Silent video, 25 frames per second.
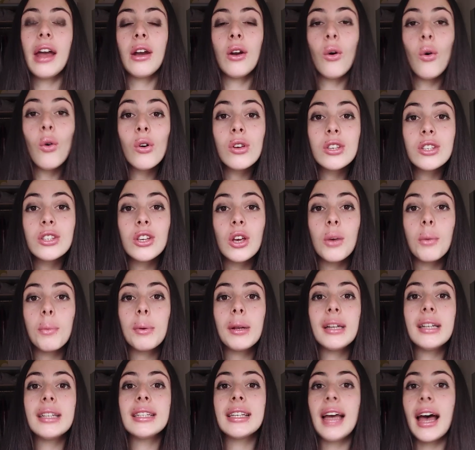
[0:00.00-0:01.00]
And also
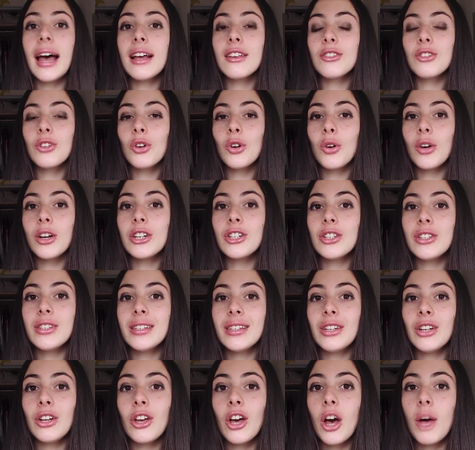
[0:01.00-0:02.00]
please ask your
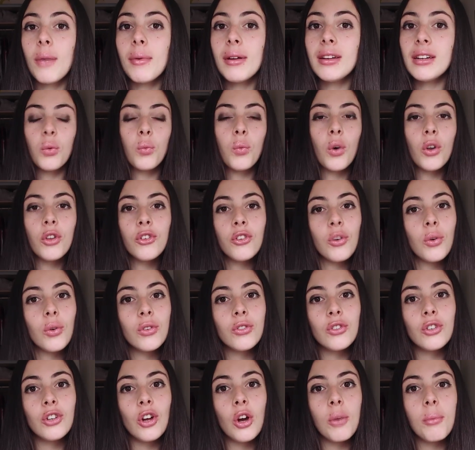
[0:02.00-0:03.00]
questions in a comment. What do you
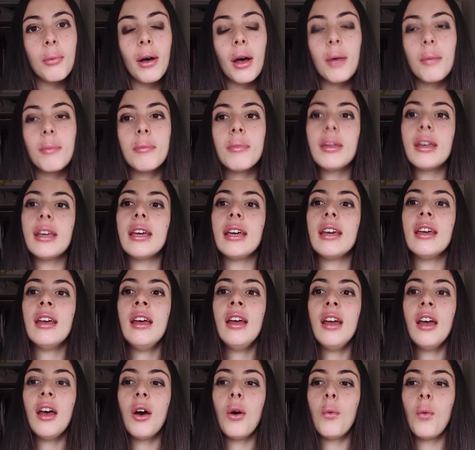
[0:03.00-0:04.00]
want to know about me?